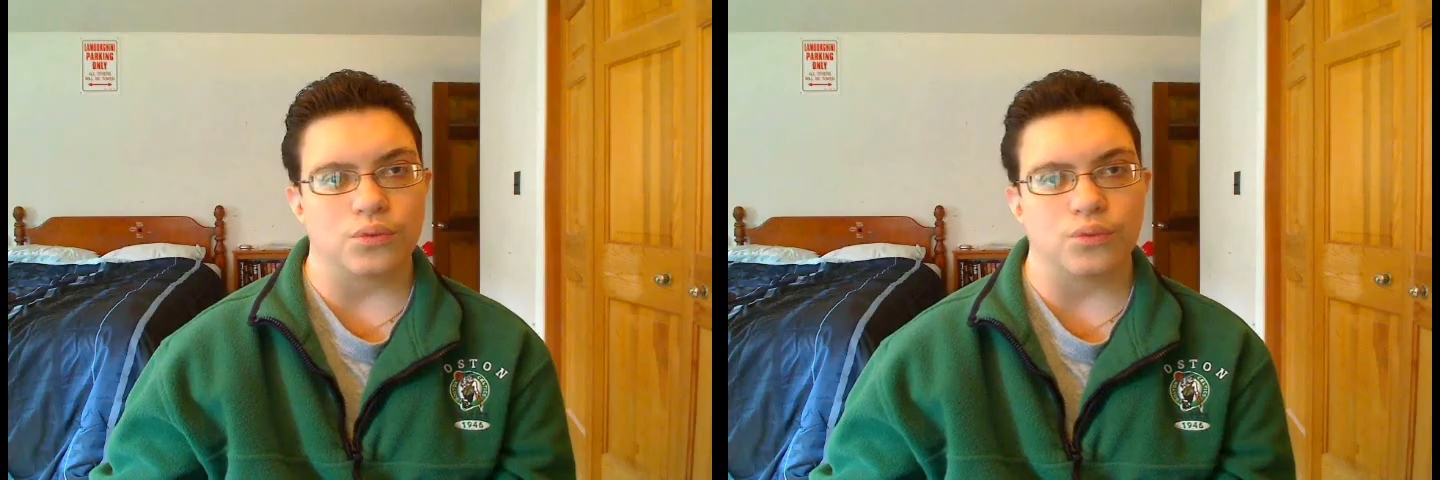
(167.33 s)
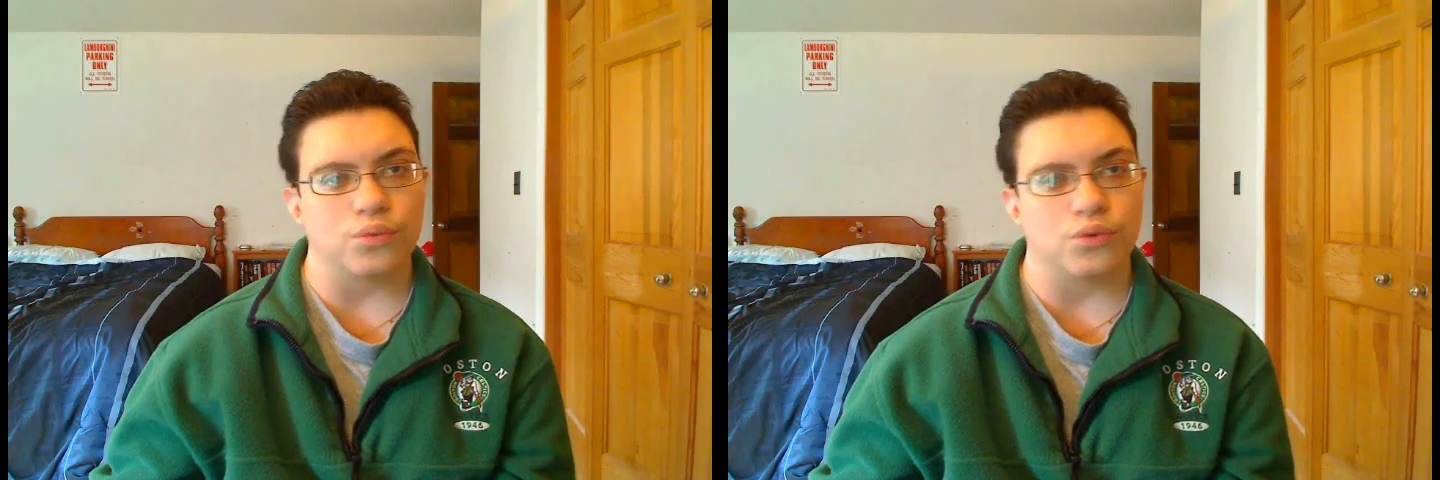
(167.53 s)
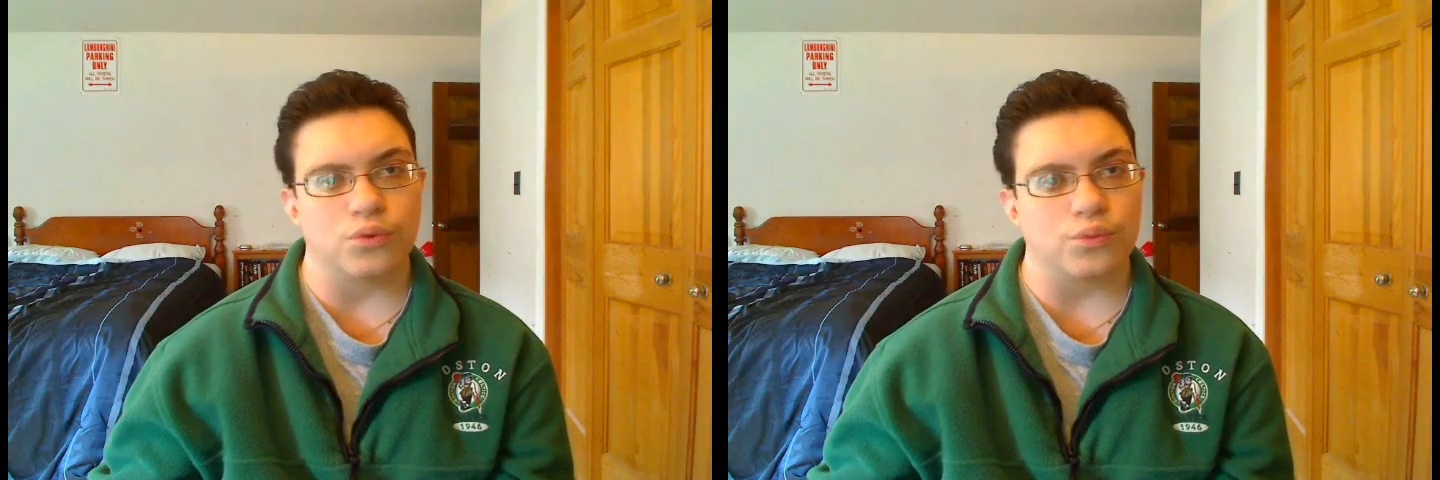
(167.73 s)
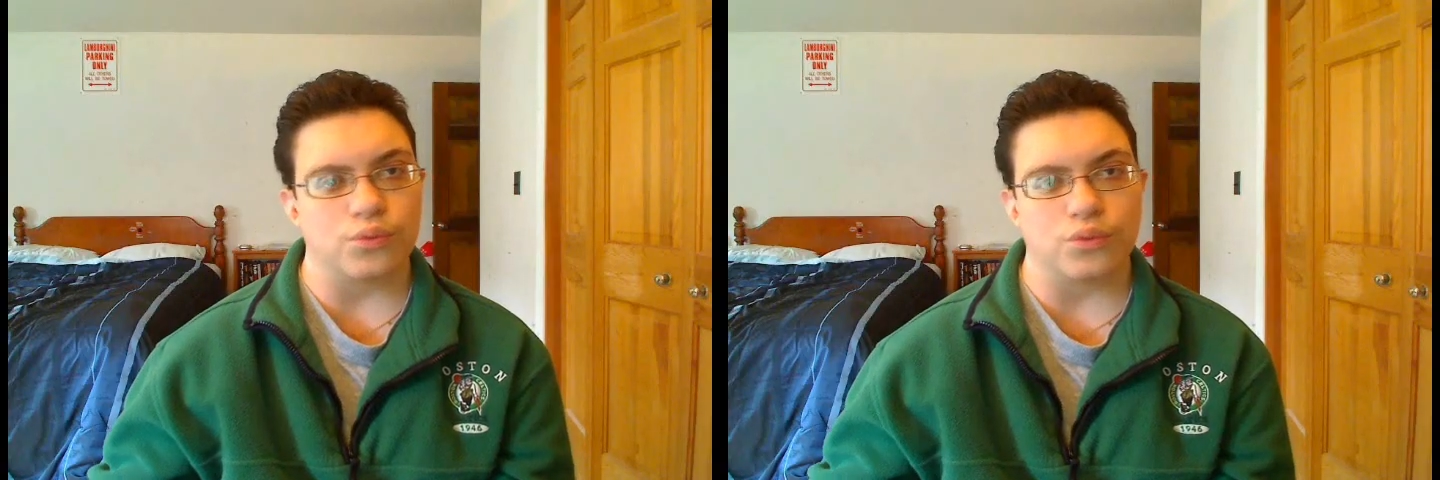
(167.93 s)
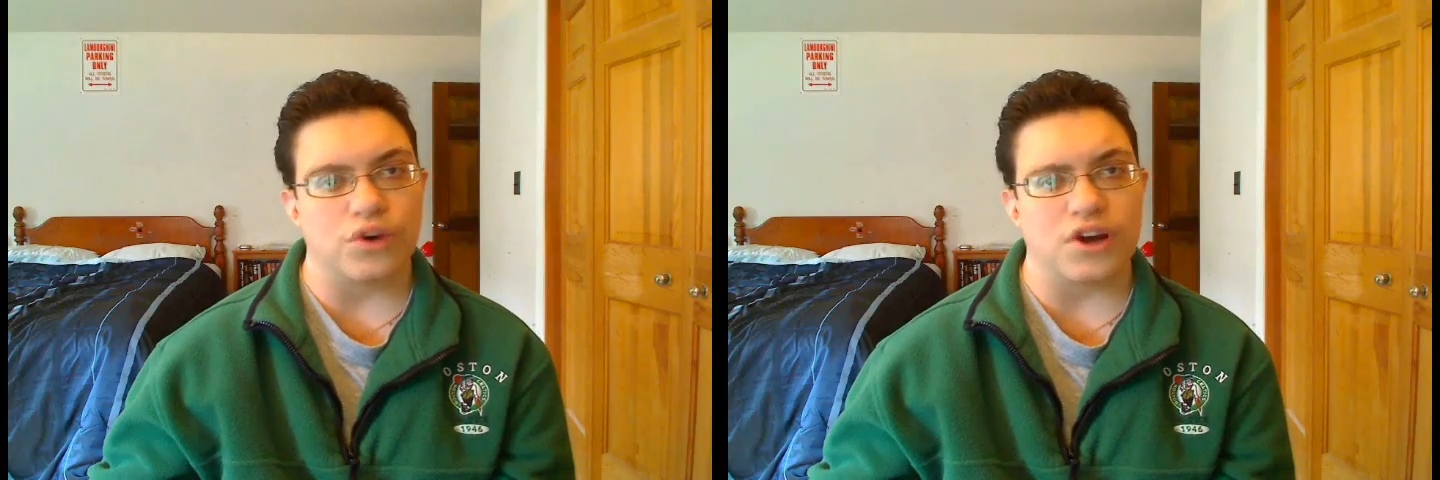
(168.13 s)
W
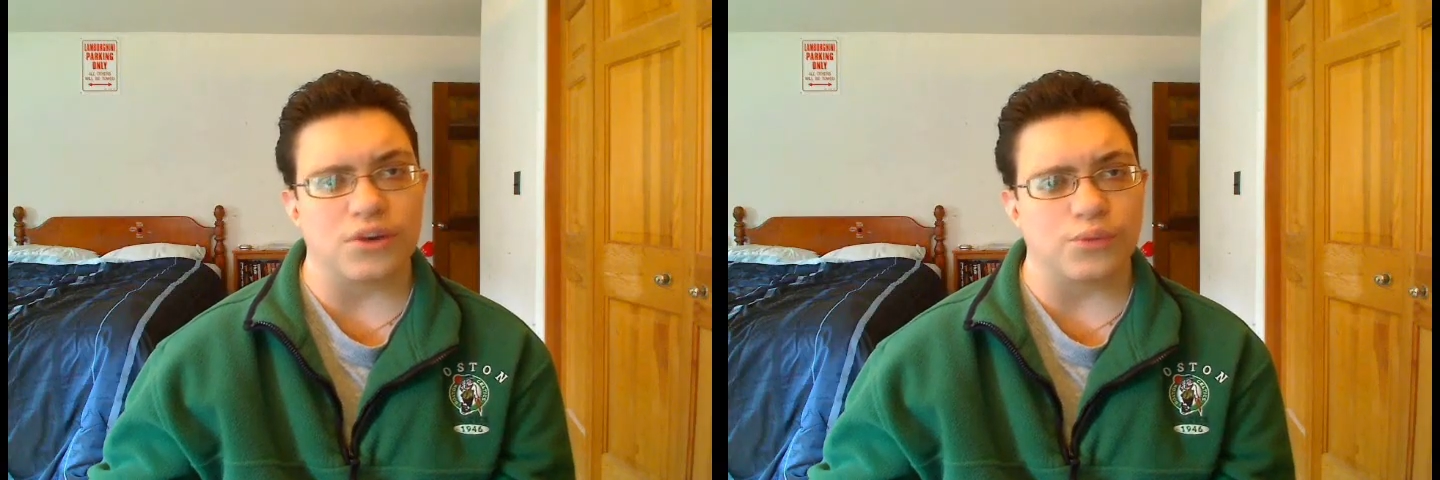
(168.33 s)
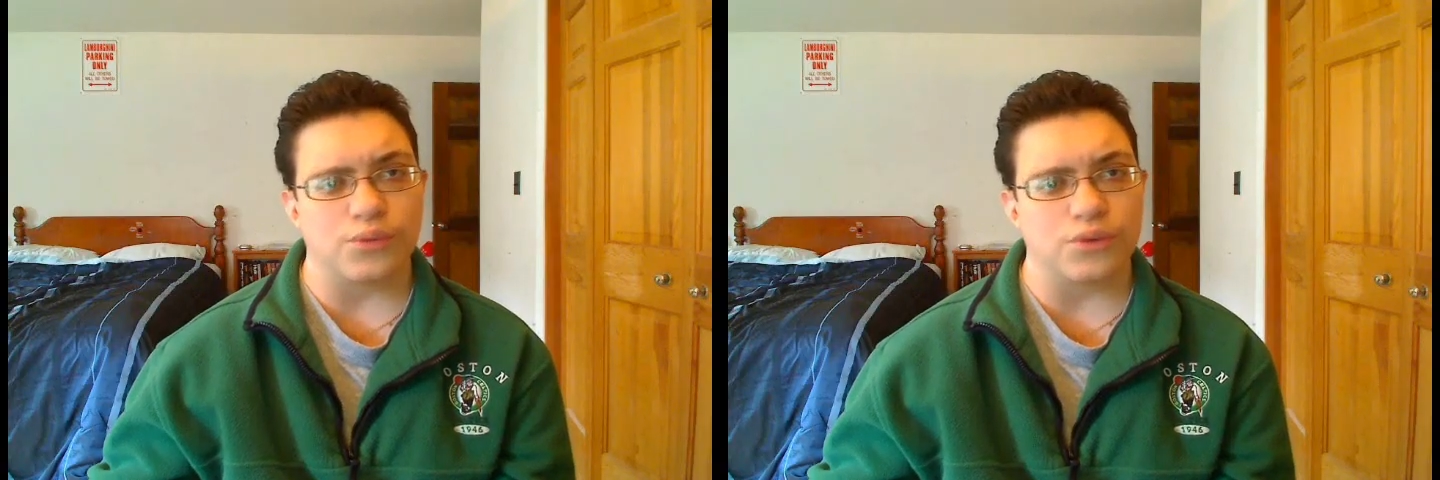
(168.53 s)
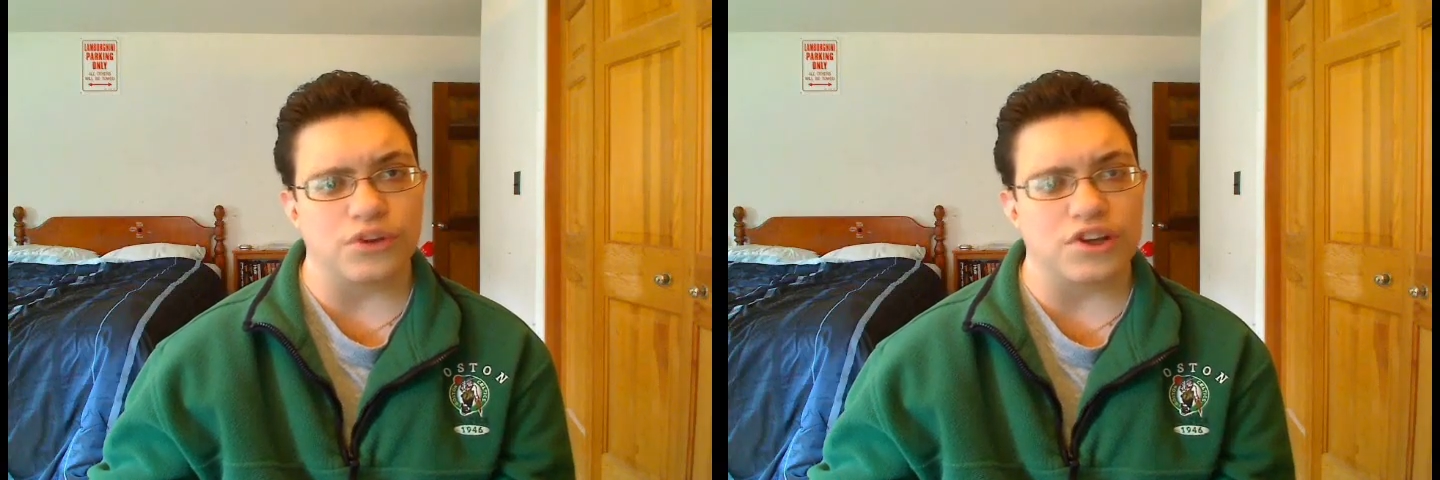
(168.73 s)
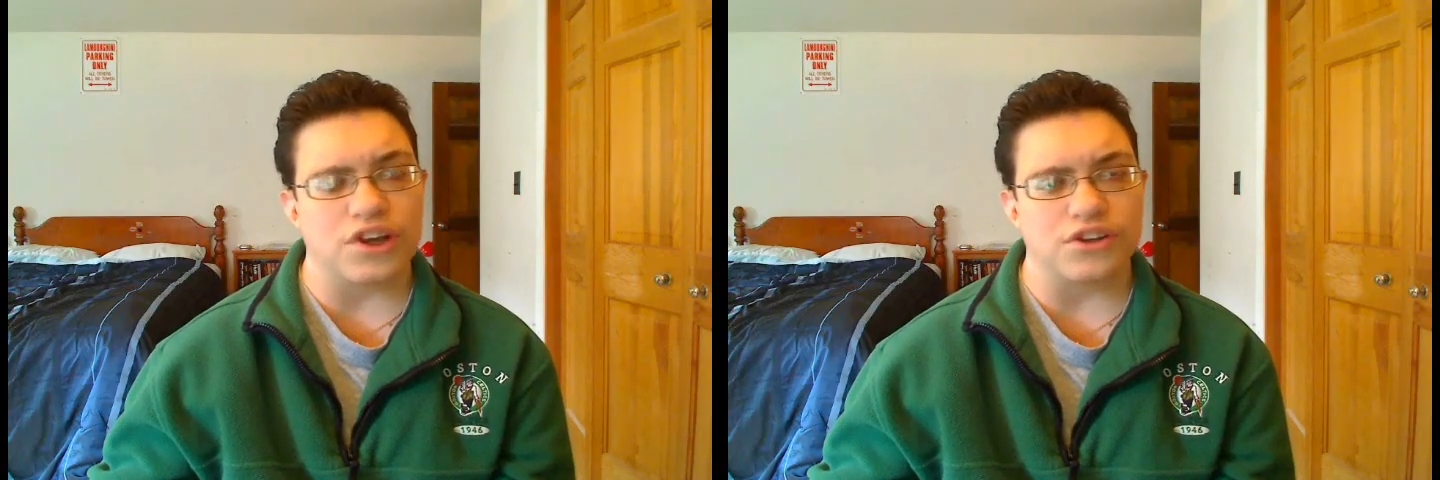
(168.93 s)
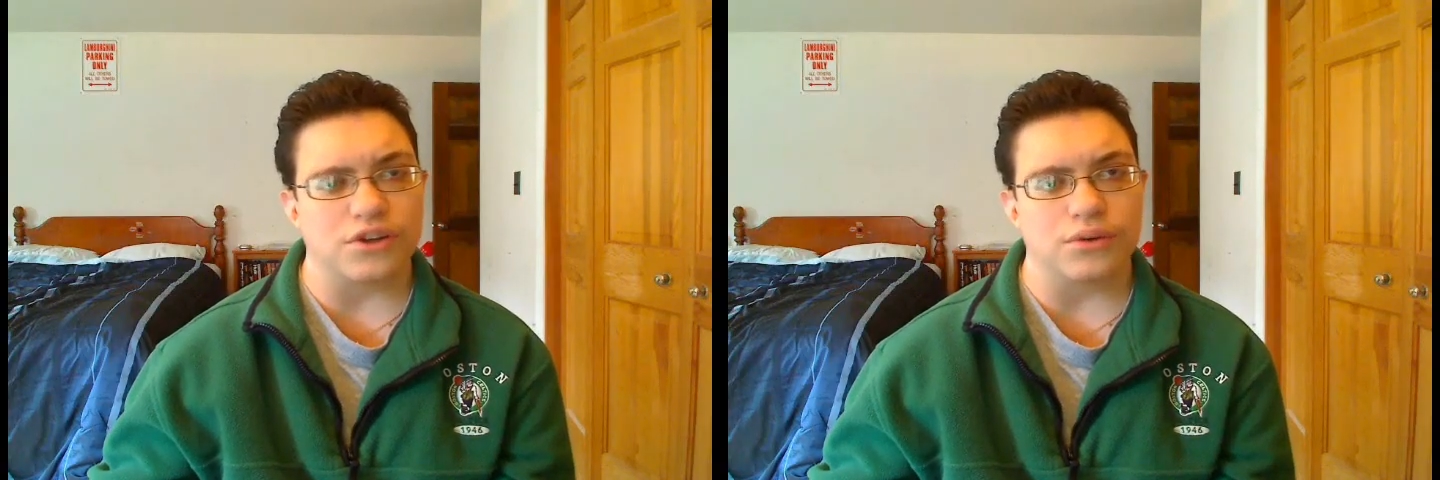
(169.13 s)
what? What did I
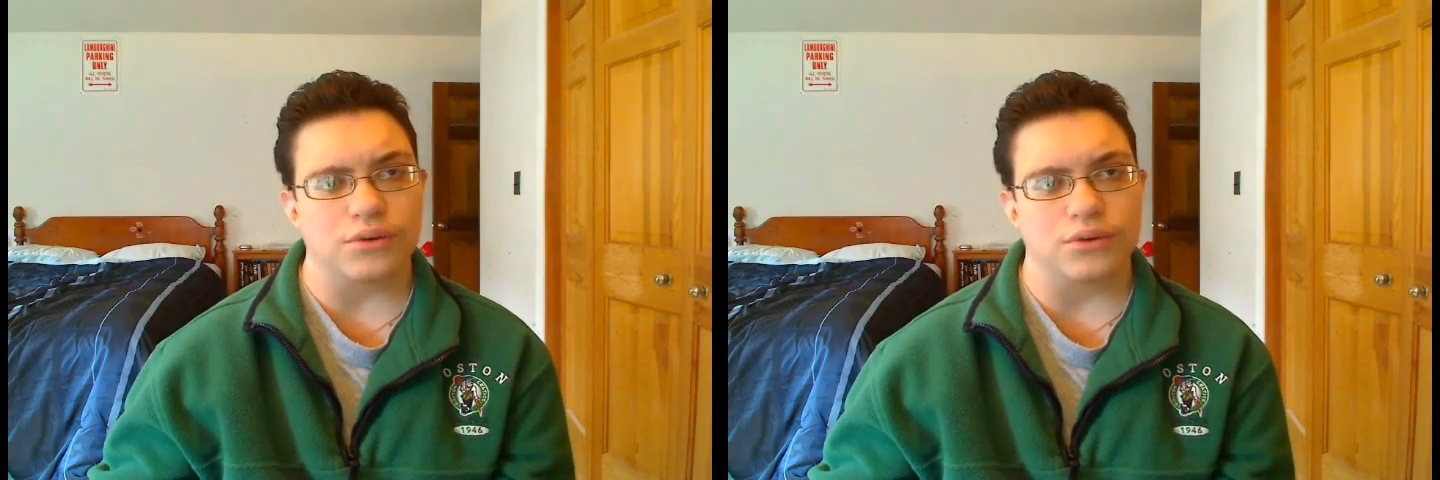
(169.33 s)
do?